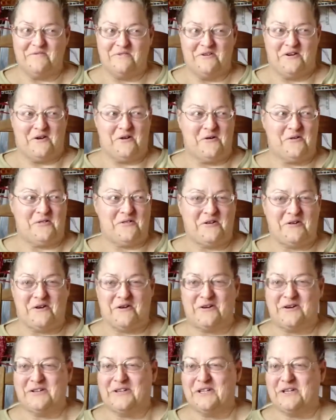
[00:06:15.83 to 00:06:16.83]

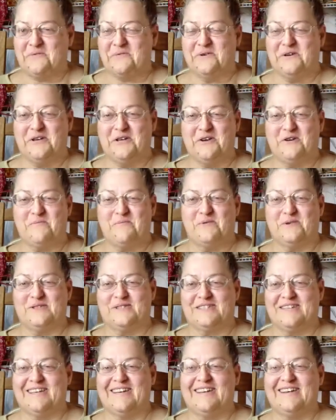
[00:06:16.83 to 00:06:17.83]
wholeheartedly
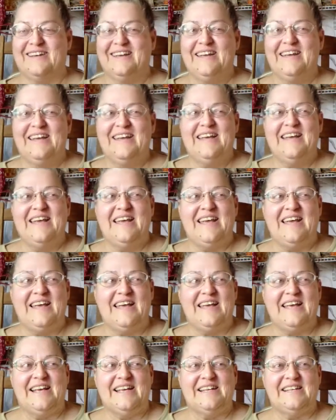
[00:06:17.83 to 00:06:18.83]
100%,
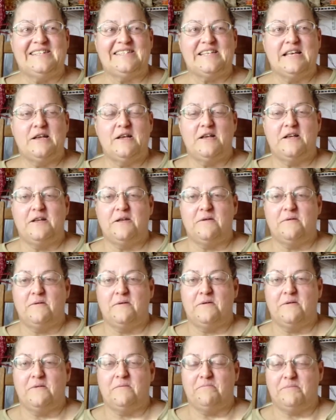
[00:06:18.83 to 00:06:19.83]
is
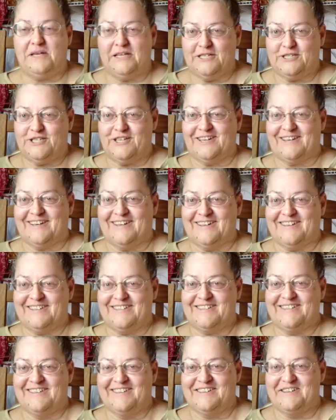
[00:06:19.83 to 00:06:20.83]
meat chickens.
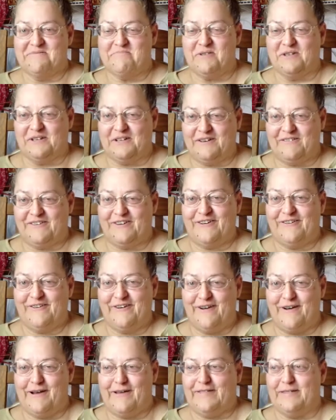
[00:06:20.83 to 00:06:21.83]
Believe it or
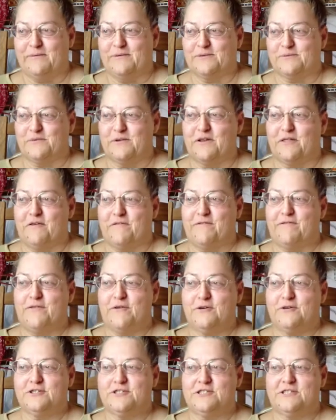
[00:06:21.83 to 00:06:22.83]
not, that was one of the
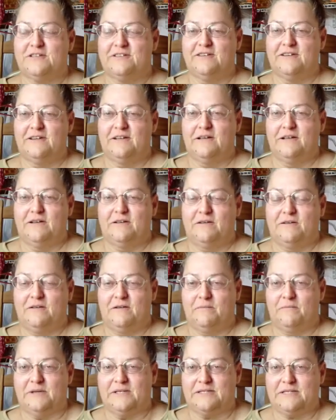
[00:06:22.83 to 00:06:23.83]
first,
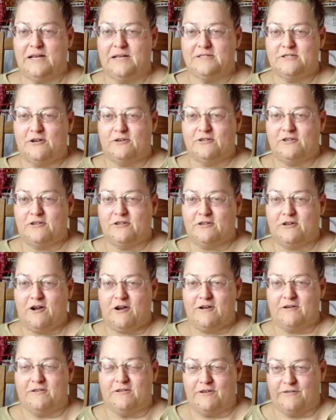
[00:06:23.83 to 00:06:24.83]
besides our little
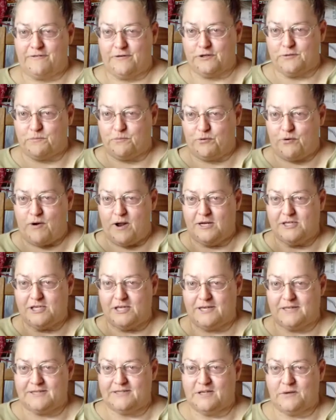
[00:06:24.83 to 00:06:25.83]
garden, the first
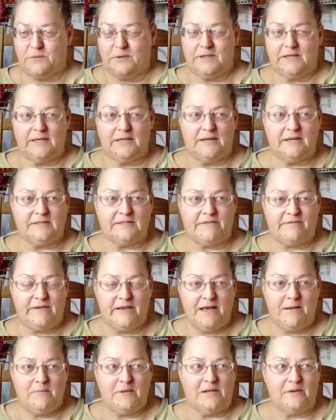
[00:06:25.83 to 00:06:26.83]
projects that we did as a
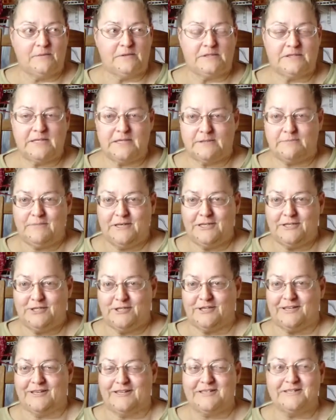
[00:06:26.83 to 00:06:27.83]
family was these meat
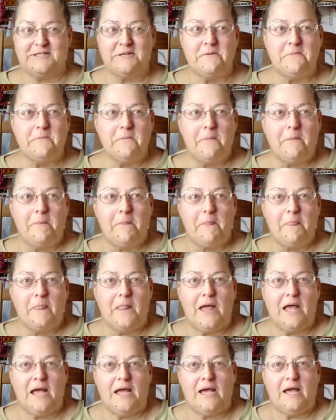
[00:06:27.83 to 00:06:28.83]
chickens.
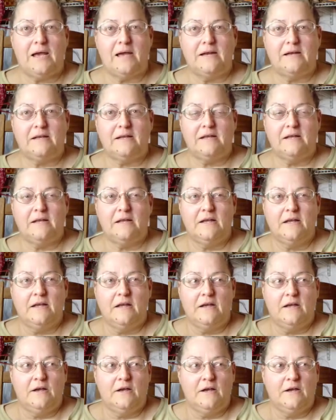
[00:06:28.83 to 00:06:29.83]
And
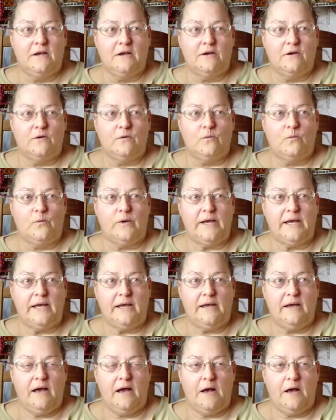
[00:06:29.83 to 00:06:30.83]
we,